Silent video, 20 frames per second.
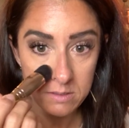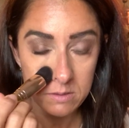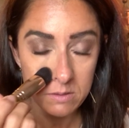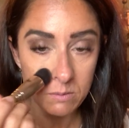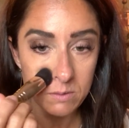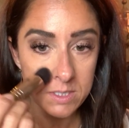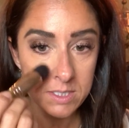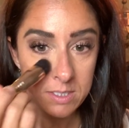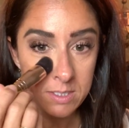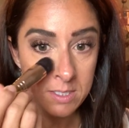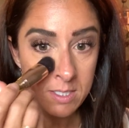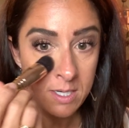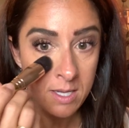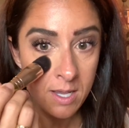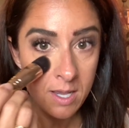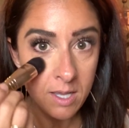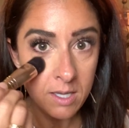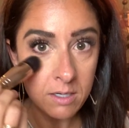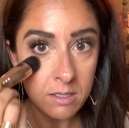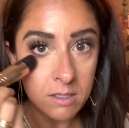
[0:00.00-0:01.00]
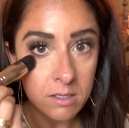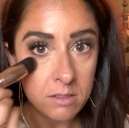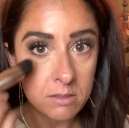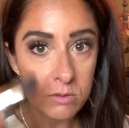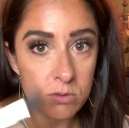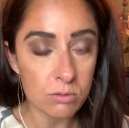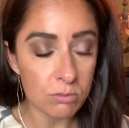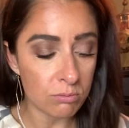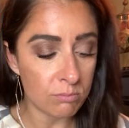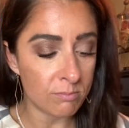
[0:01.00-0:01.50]
So it's not
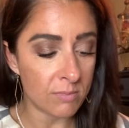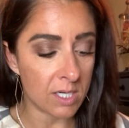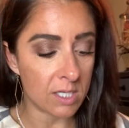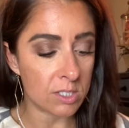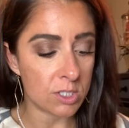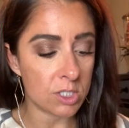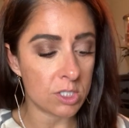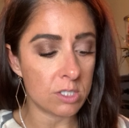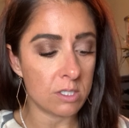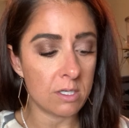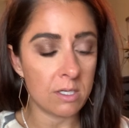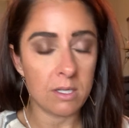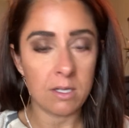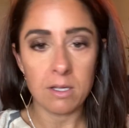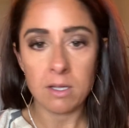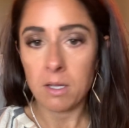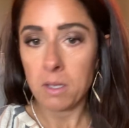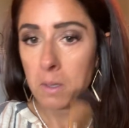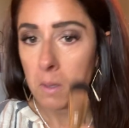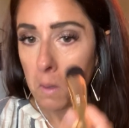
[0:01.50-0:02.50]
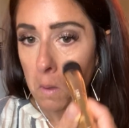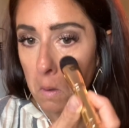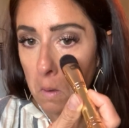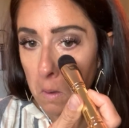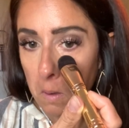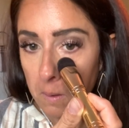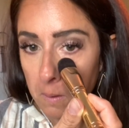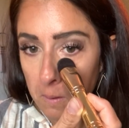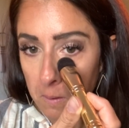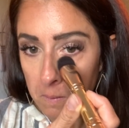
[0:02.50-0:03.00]
too much.
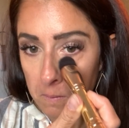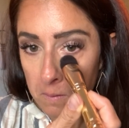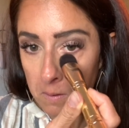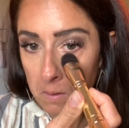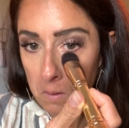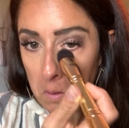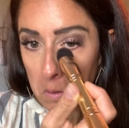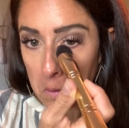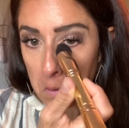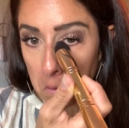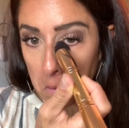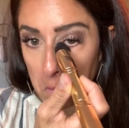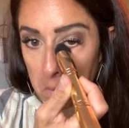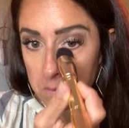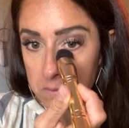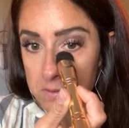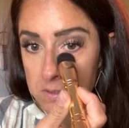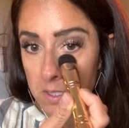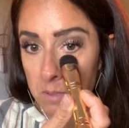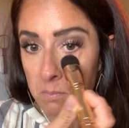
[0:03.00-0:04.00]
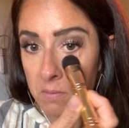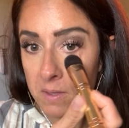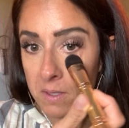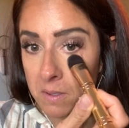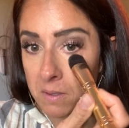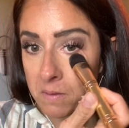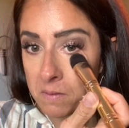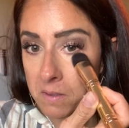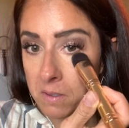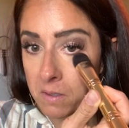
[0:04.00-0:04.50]
And then same
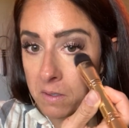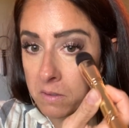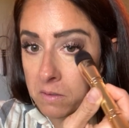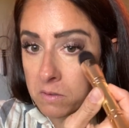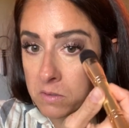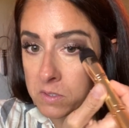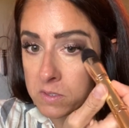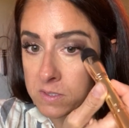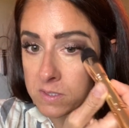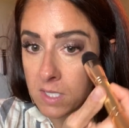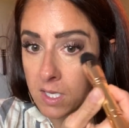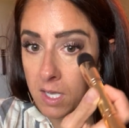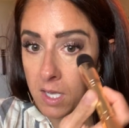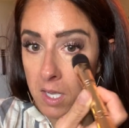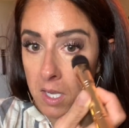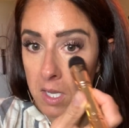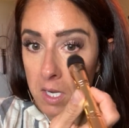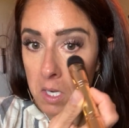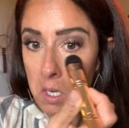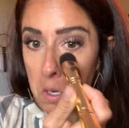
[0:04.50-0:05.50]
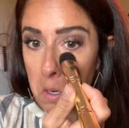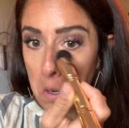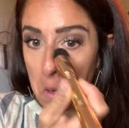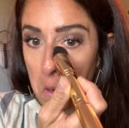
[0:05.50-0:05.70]
thing on the other side.